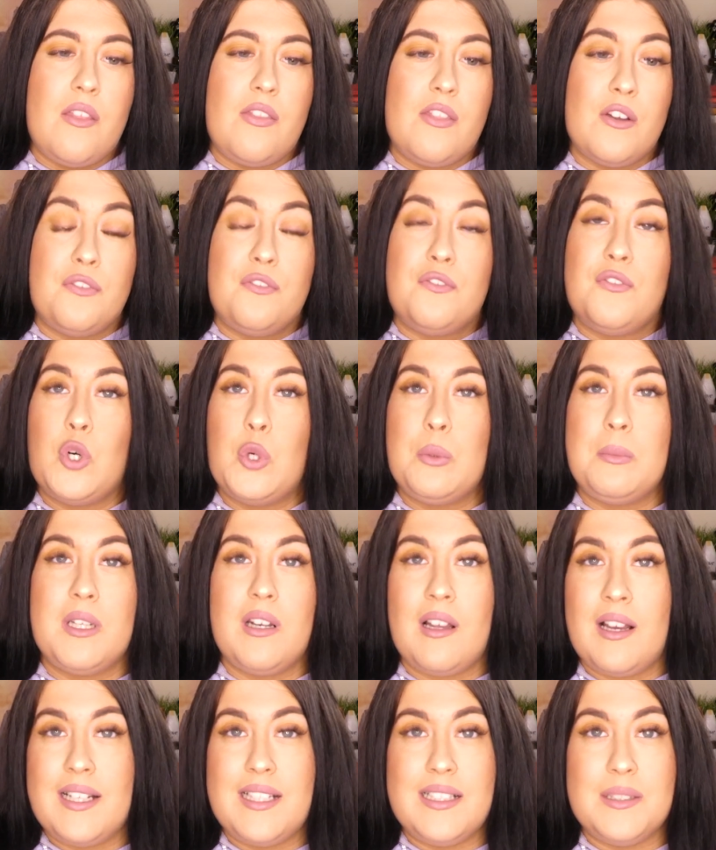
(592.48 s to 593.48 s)
The
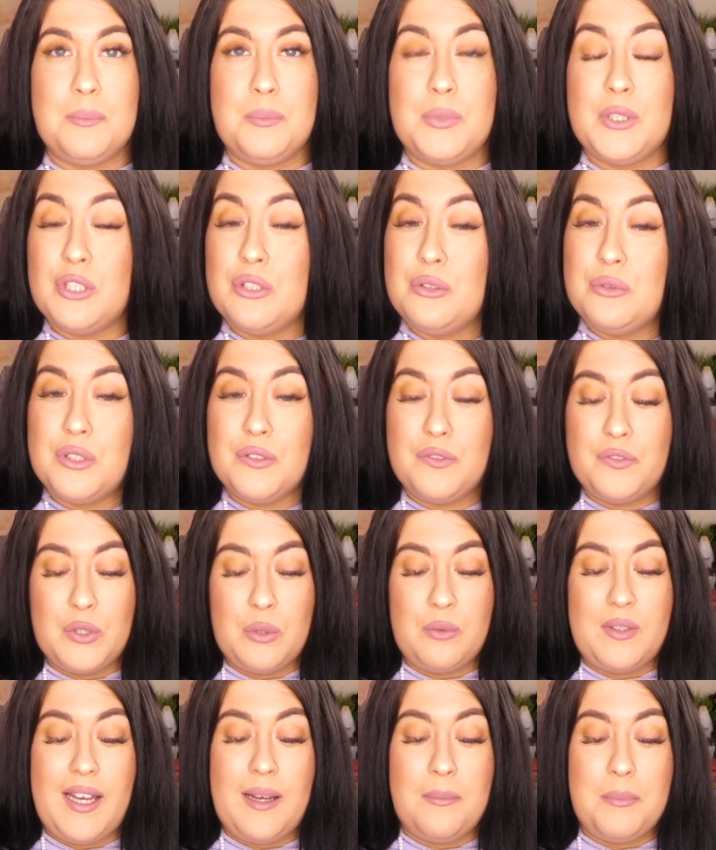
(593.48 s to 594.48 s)
formula is
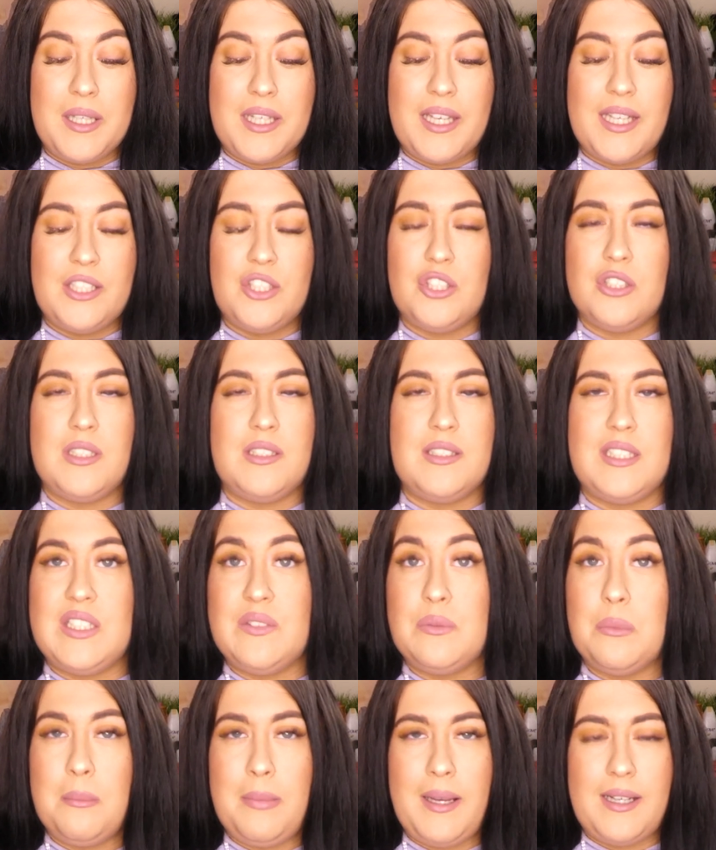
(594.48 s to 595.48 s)
beautiful, the application is
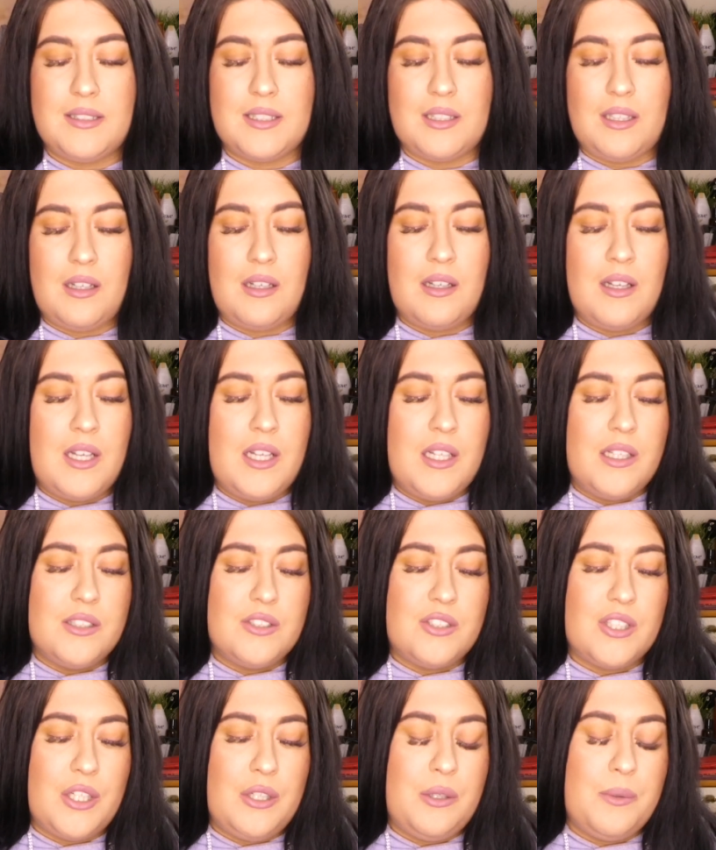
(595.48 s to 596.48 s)
even better.
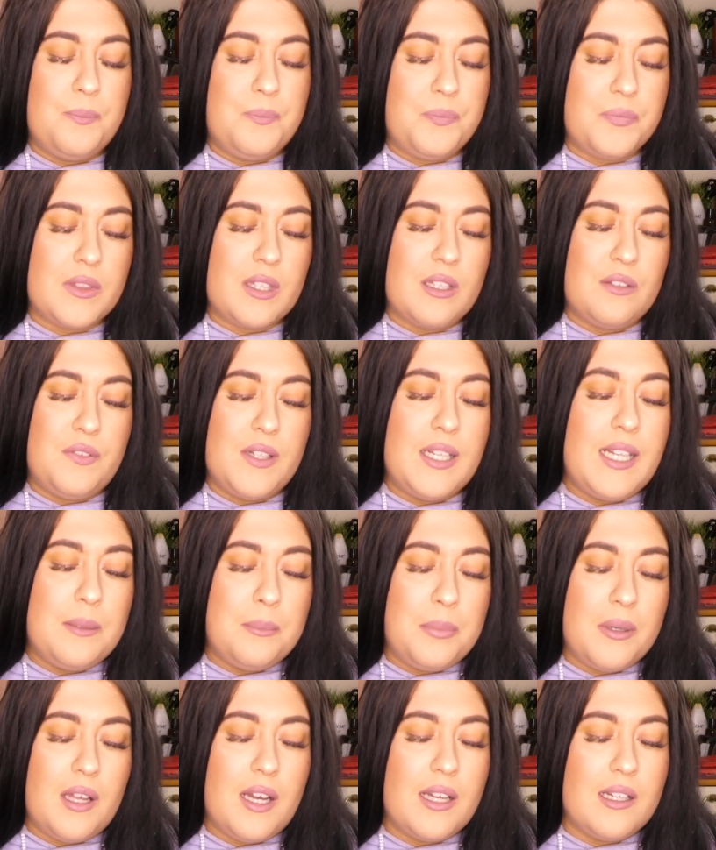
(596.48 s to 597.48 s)
So for
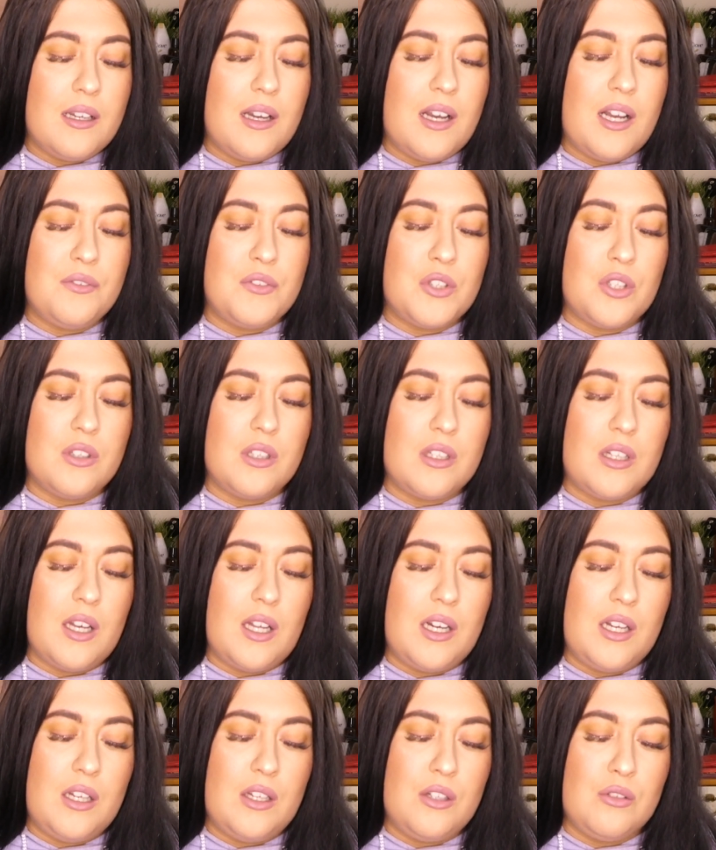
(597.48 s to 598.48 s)
lip liner, I've got the
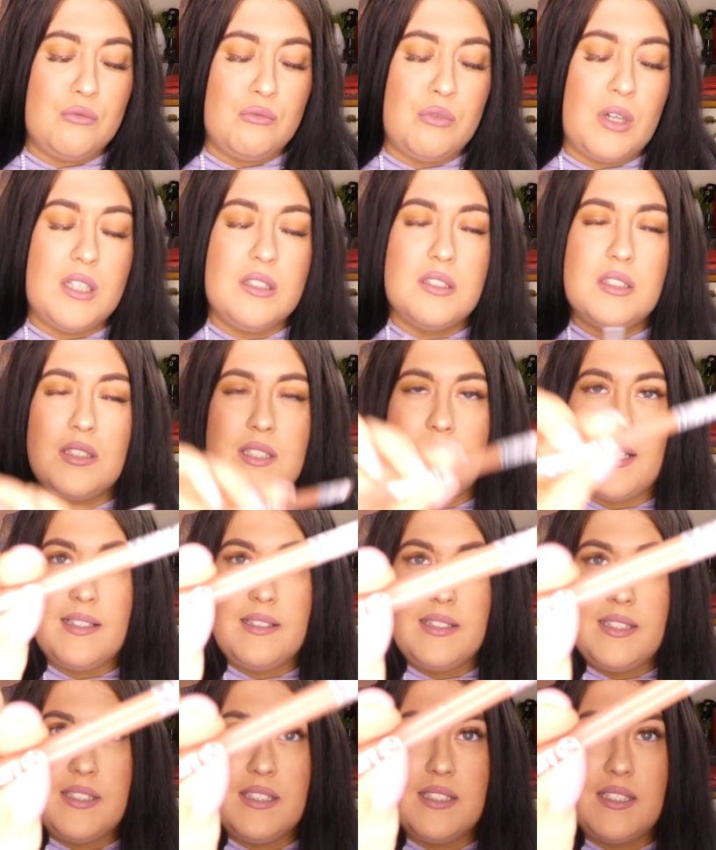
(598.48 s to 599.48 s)
colour Rust,
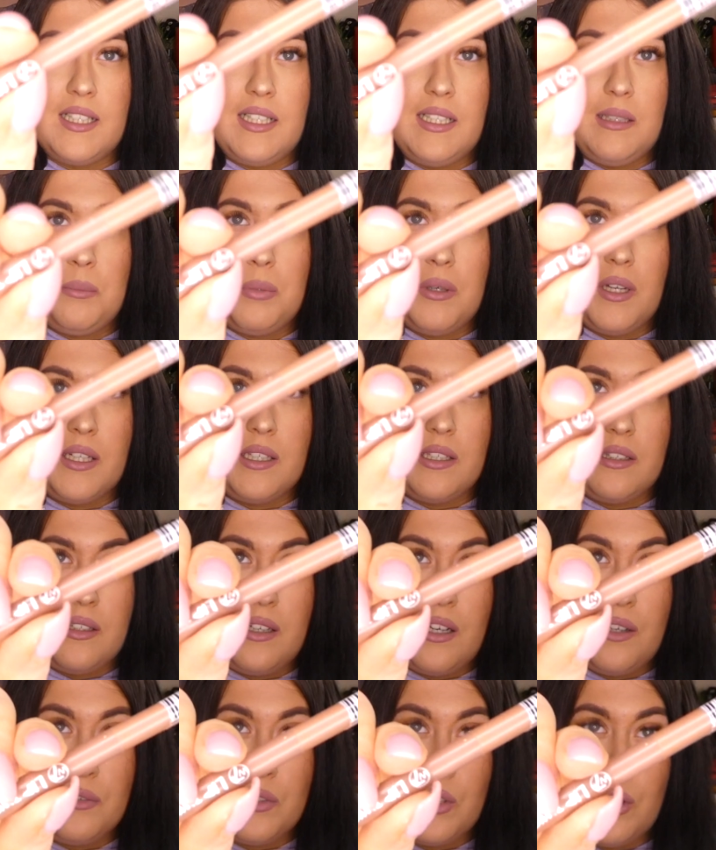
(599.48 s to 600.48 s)
and this is the lip liner
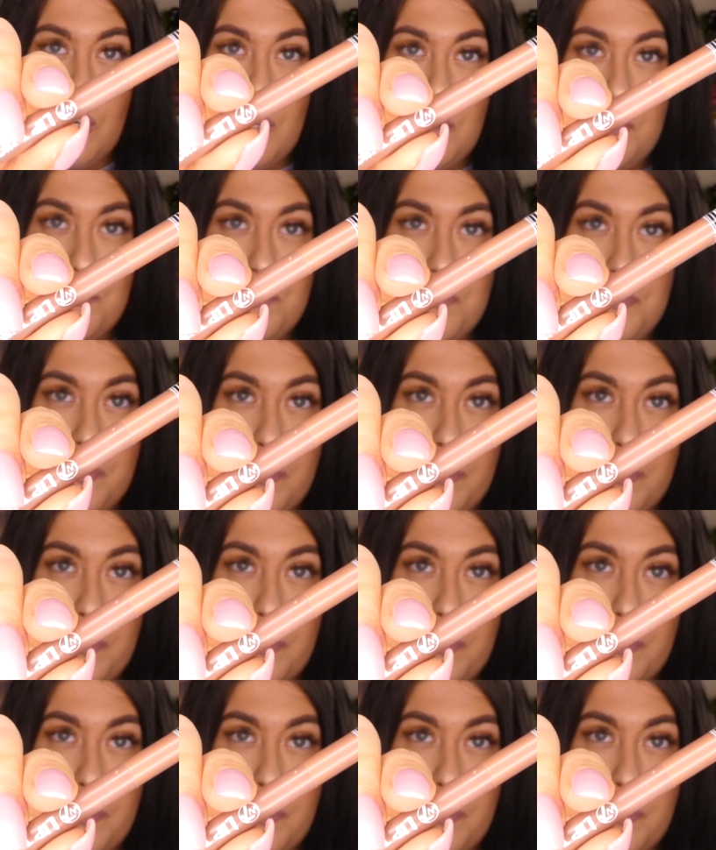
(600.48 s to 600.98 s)
that I've got.